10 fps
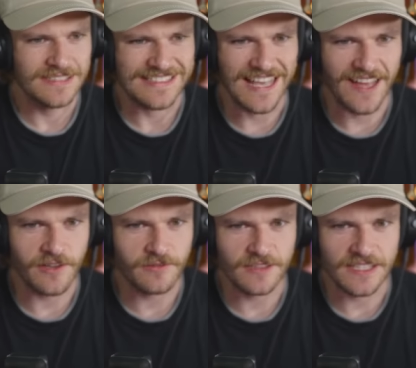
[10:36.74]
Yeah, I
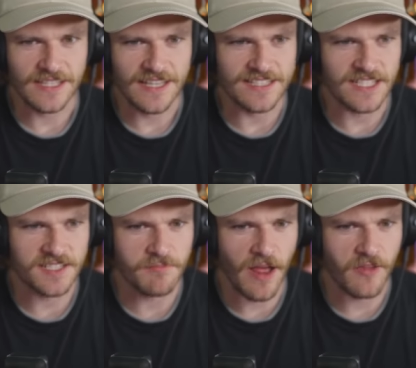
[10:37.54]
don't really, this
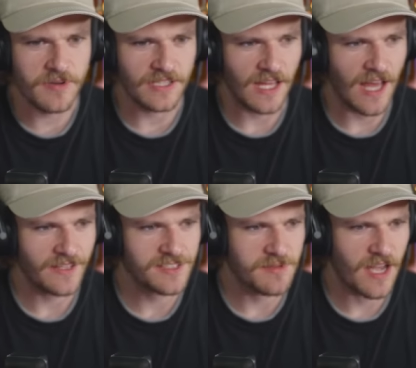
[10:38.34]
doesn't bother me a lot, to be